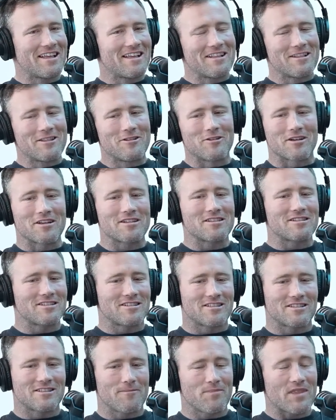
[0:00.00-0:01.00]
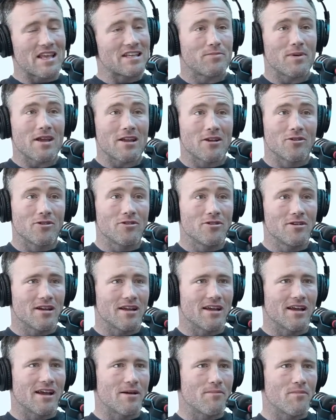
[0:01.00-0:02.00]
look, it's been good.
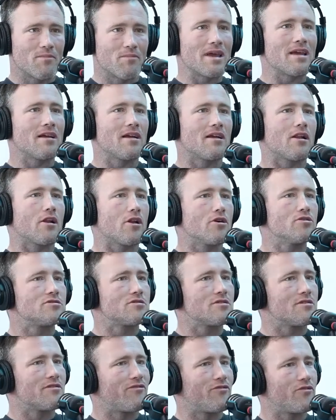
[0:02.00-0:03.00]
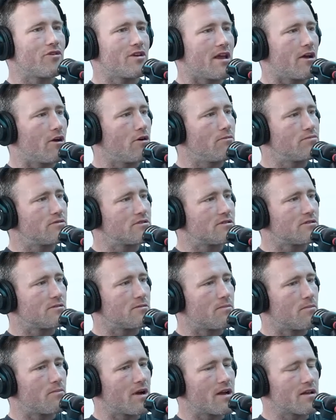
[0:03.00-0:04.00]
Being close to the footy helps,
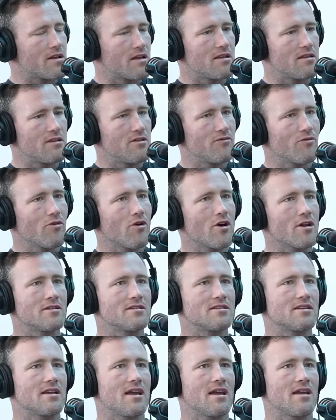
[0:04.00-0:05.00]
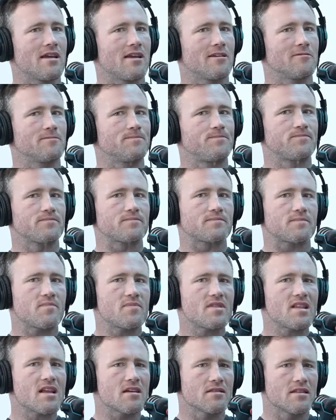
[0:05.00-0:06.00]
but you're right in saying
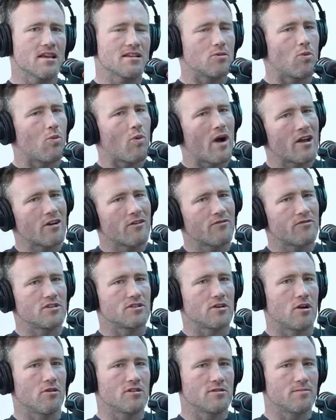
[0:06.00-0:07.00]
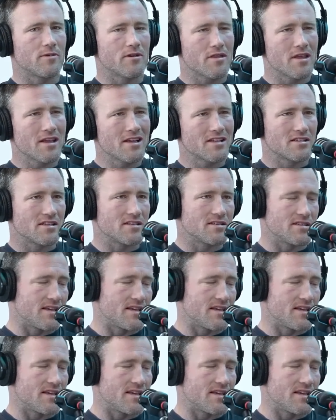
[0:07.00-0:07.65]
there's a weight off your shoulders. But I think it's just the